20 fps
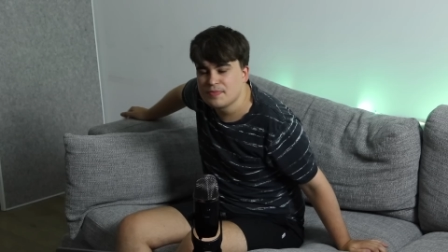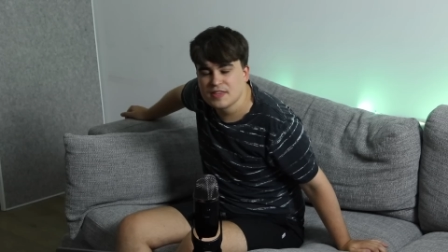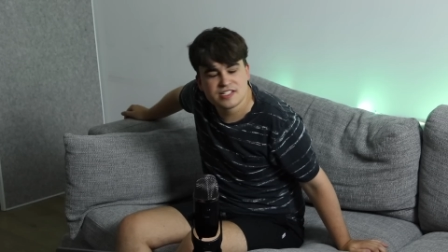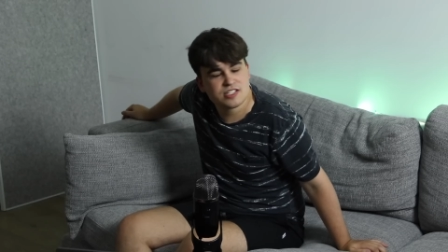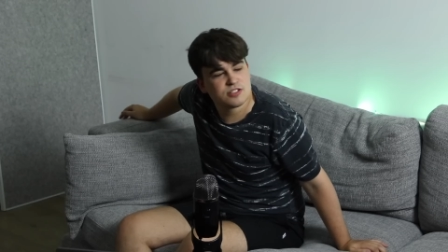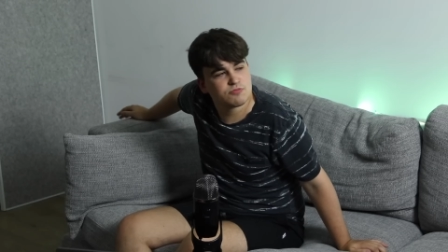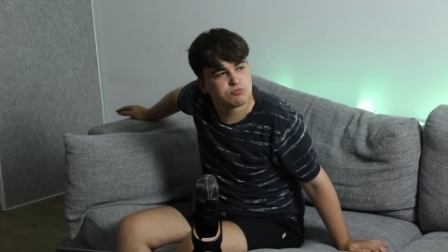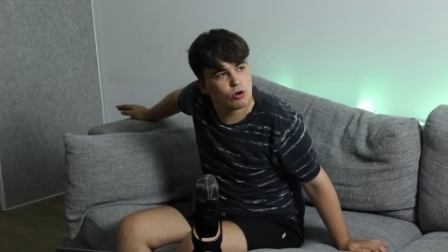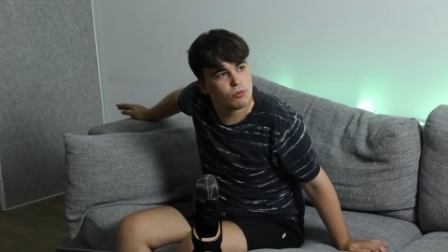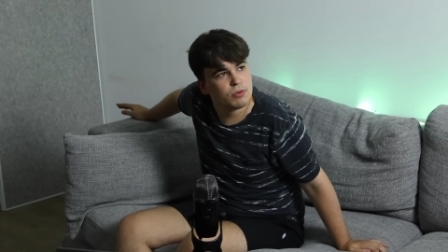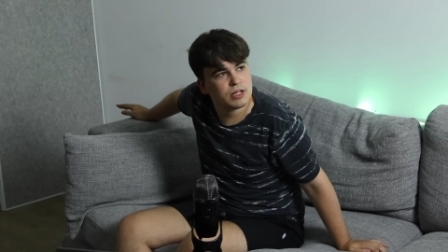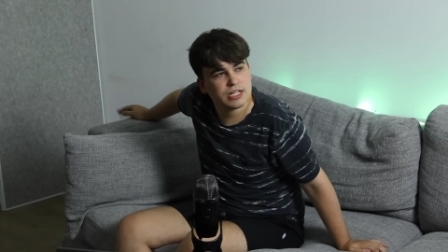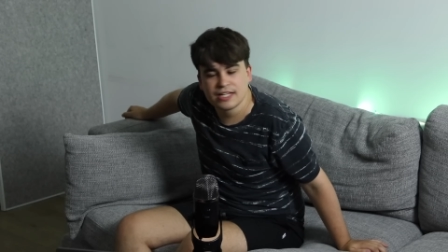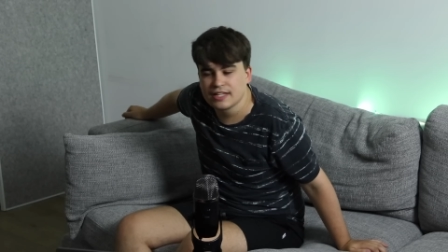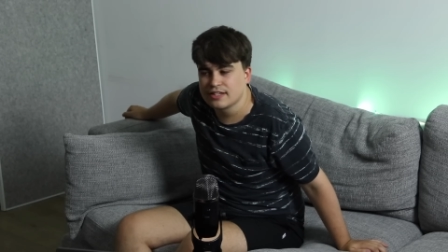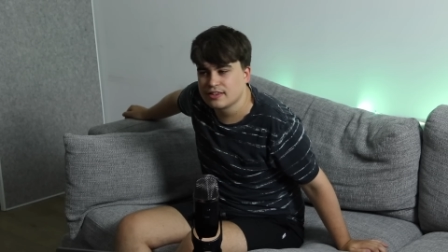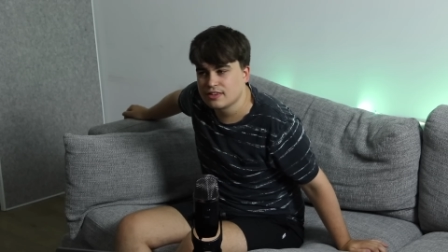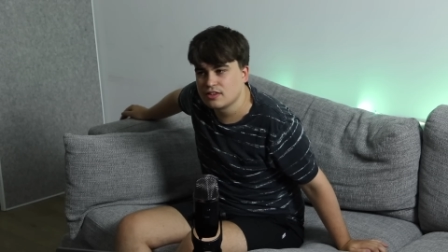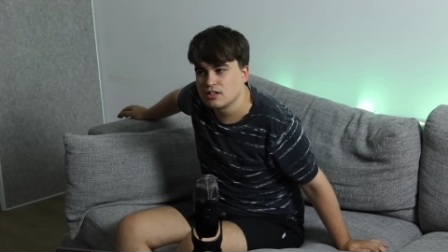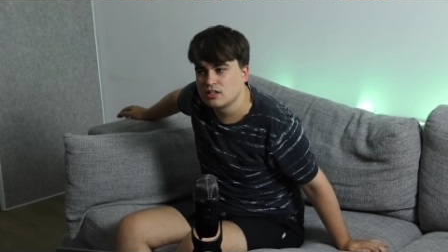this is
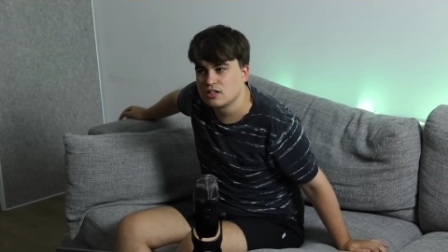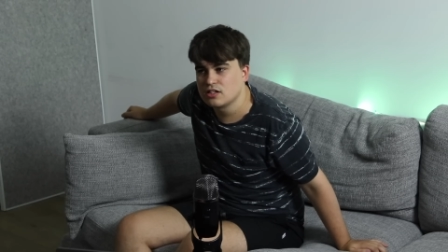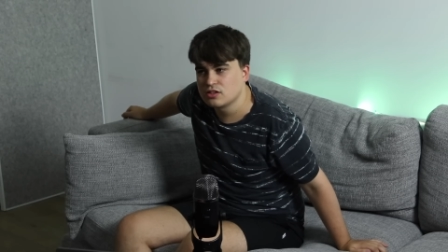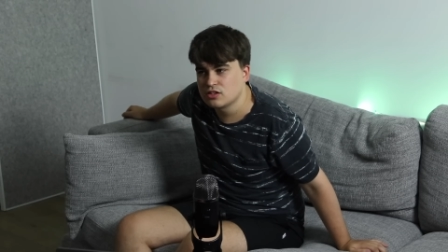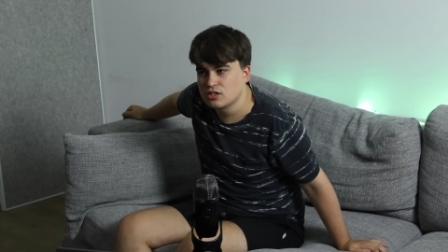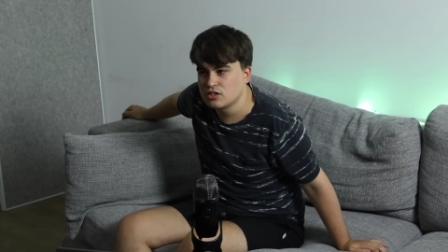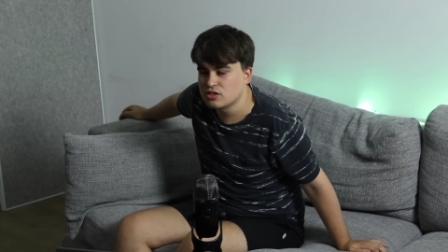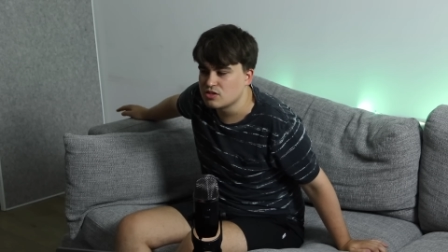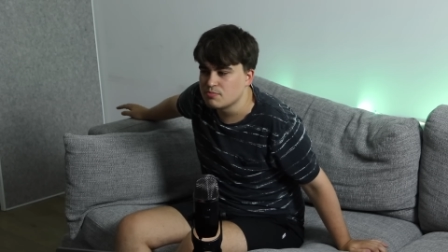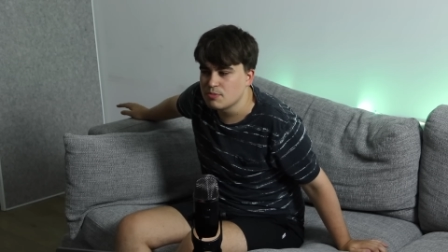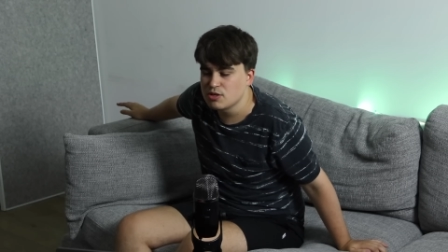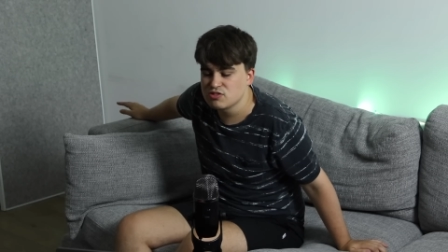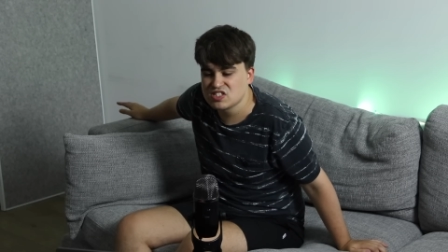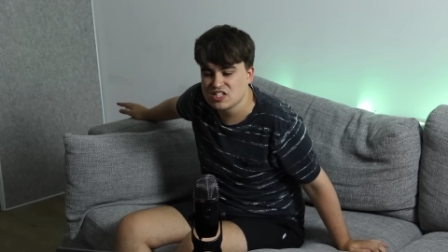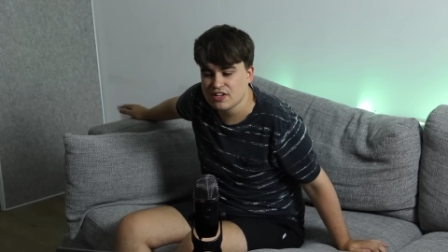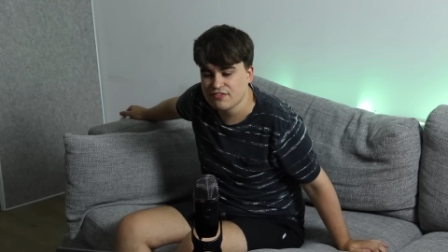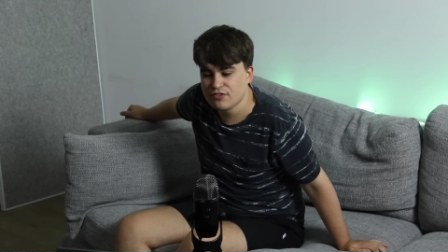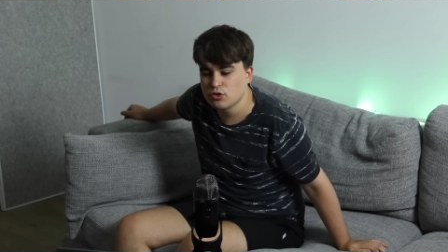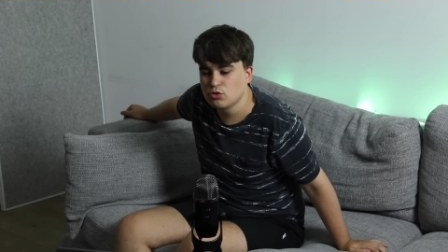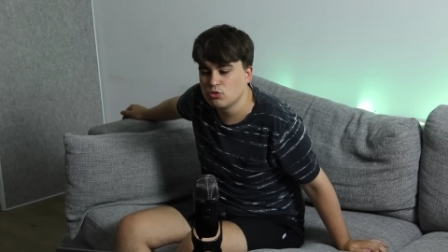probably the, the the most
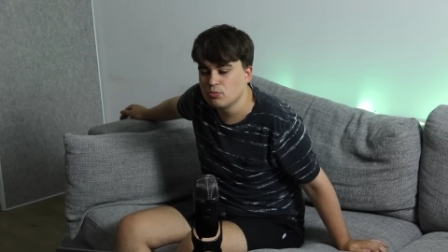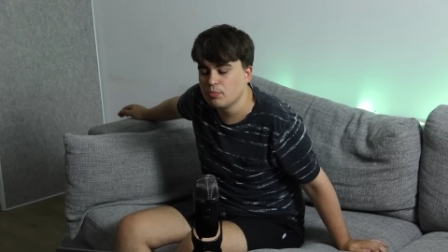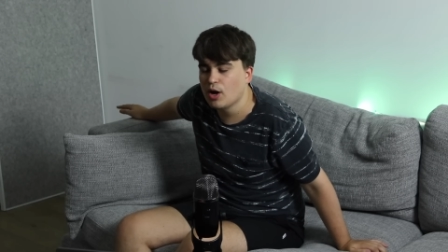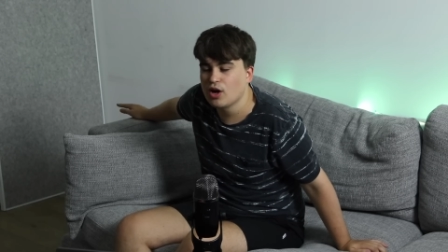difficult